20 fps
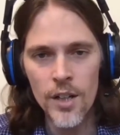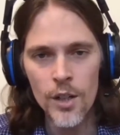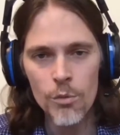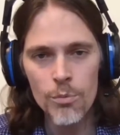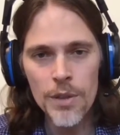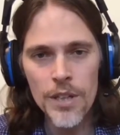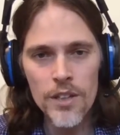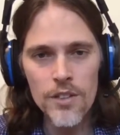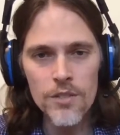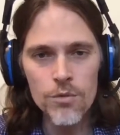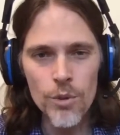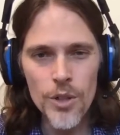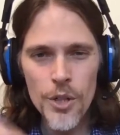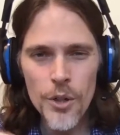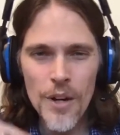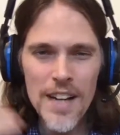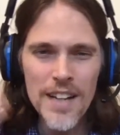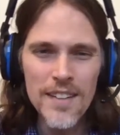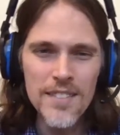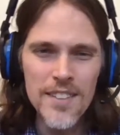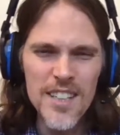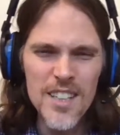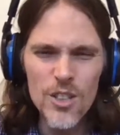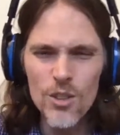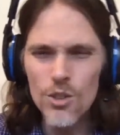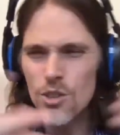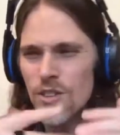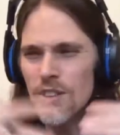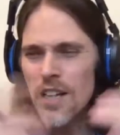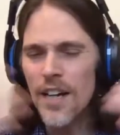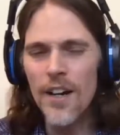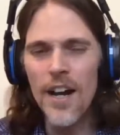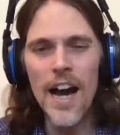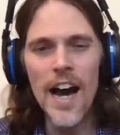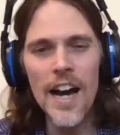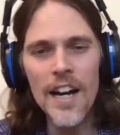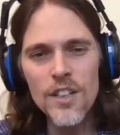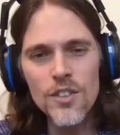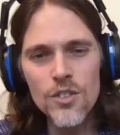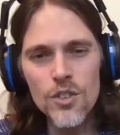Because when you're eighteen, you're just out of
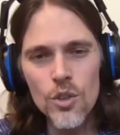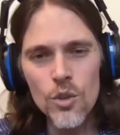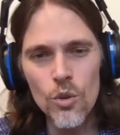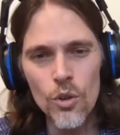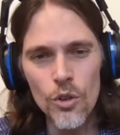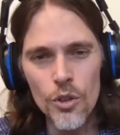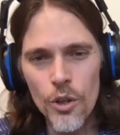high school.